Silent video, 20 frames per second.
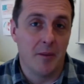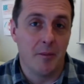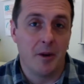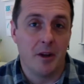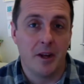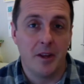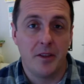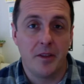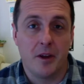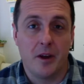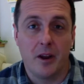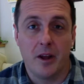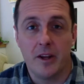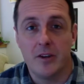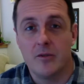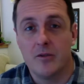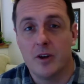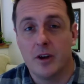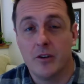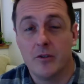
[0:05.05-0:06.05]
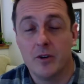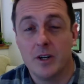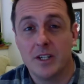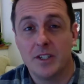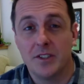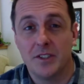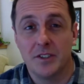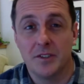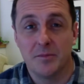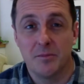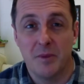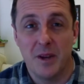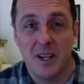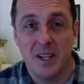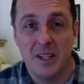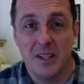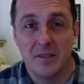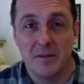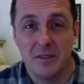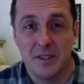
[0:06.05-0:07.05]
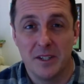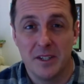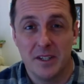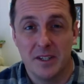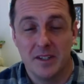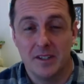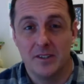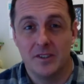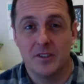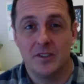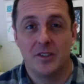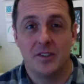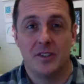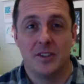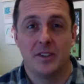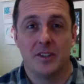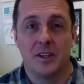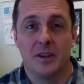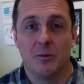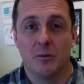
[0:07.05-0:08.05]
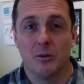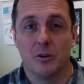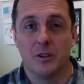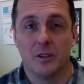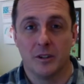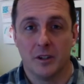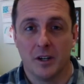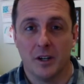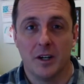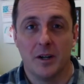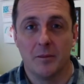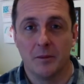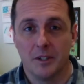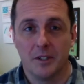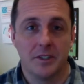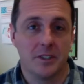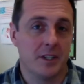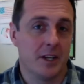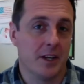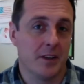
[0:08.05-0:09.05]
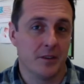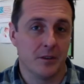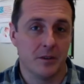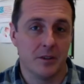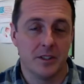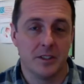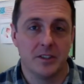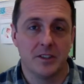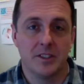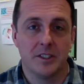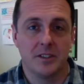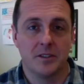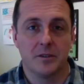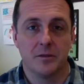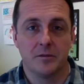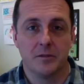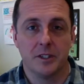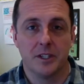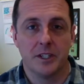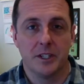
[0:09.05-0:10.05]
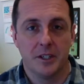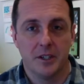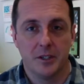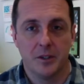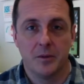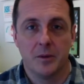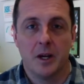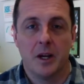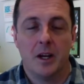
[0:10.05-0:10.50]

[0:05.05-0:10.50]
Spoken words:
and I thought I'd address as many of these that were in common together in a single video.